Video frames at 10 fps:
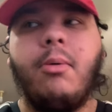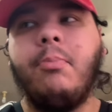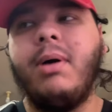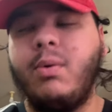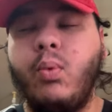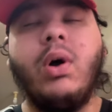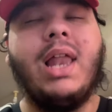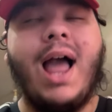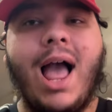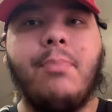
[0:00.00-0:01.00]
But will
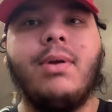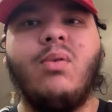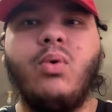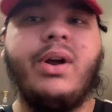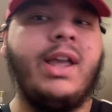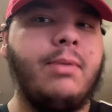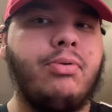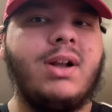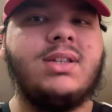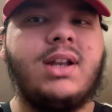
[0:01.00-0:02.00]
it happen? Will he
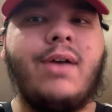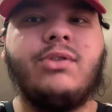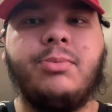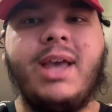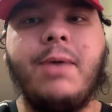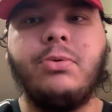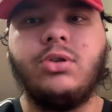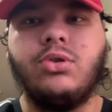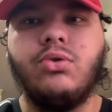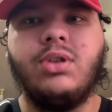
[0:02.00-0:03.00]
impress enough to be able
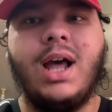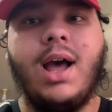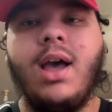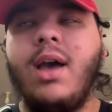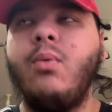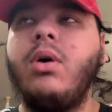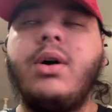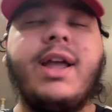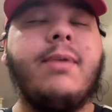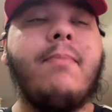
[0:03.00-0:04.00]
to do that? Will
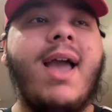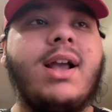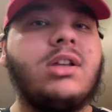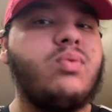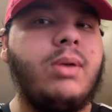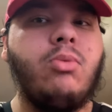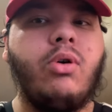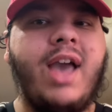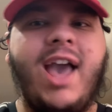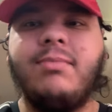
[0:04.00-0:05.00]
he make us win
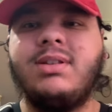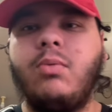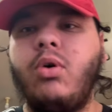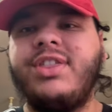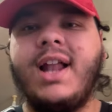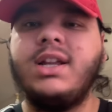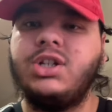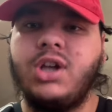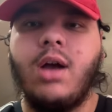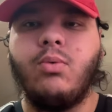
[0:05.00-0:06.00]
more games than what
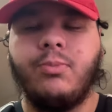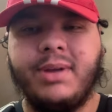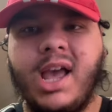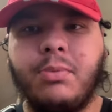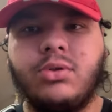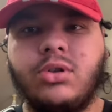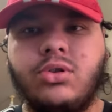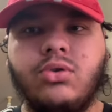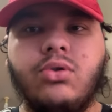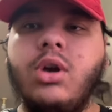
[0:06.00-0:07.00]
Thaddeus Young would be able to
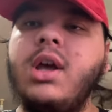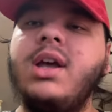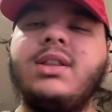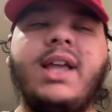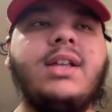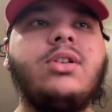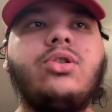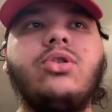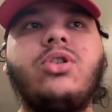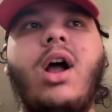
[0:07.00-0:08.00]
do? These are
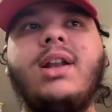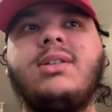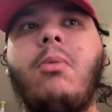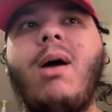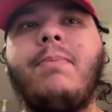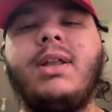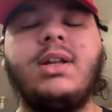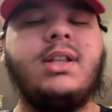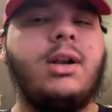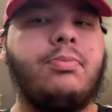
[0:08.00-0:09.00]
two signings, in my
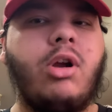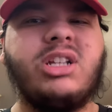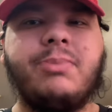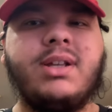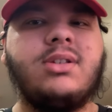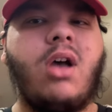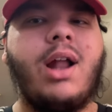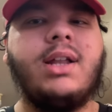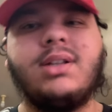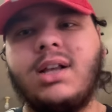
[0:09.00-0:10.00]
opinion, that are prospect
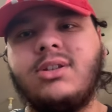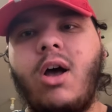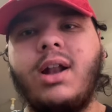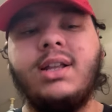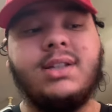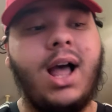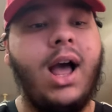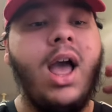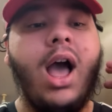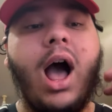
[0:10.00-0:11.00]
signings, are signings
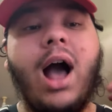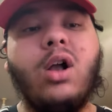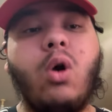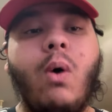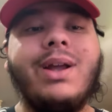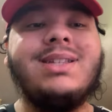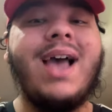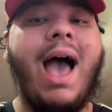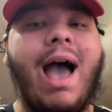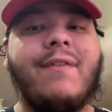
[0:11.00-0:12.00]
that are going to
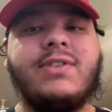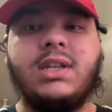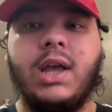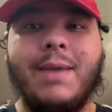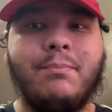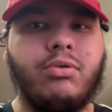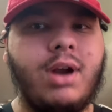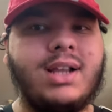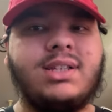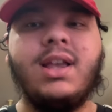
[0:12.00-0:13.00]
have to
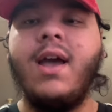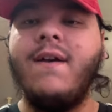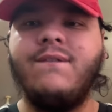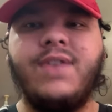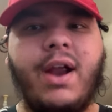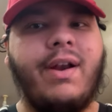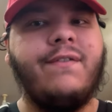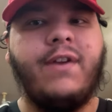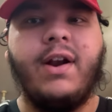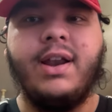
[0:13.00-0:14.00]
impress very,
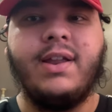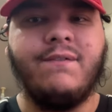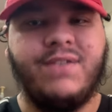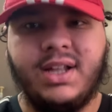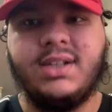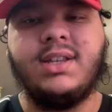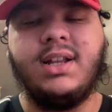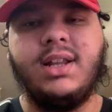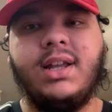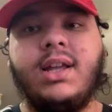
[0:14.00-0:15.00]
very
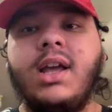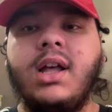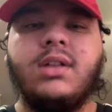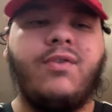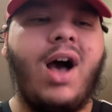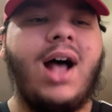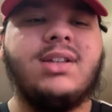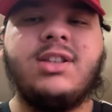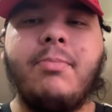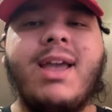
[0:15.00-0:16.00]
convincingly for
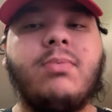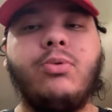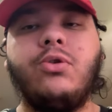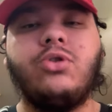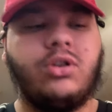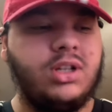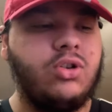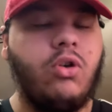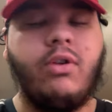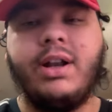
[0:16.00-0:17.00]
us to make moves on this
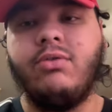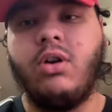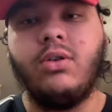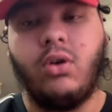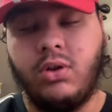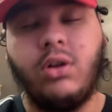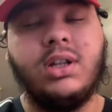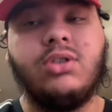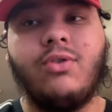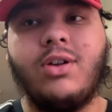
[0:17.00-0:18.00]
already on
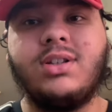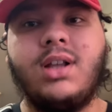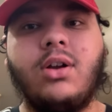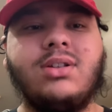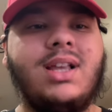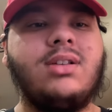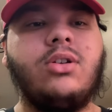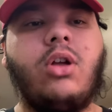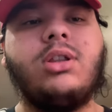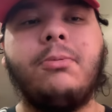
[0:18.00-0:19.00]
this roster, because these are
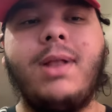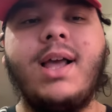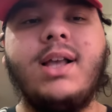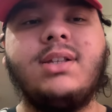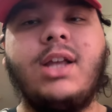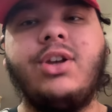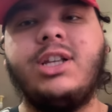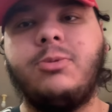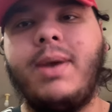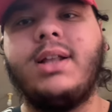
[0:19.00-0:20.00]
not the players that you
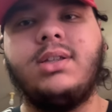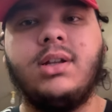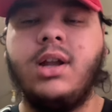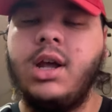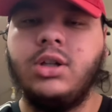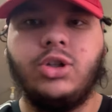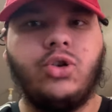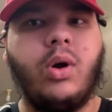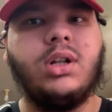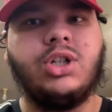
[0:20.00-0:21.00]
expected to
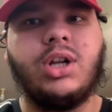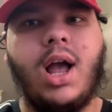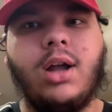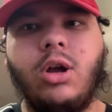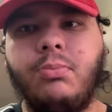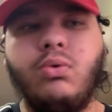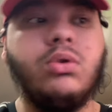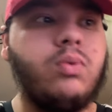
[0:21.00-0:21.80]
join the Chicago Bulls.